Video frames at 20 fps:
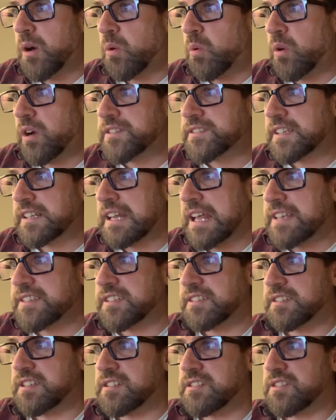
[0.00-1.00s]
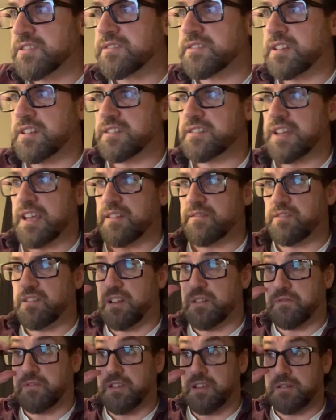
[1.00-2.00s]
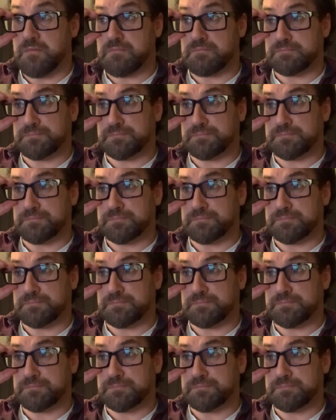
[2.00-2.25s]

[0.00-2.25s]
What's a classic that just didn't take flight for you?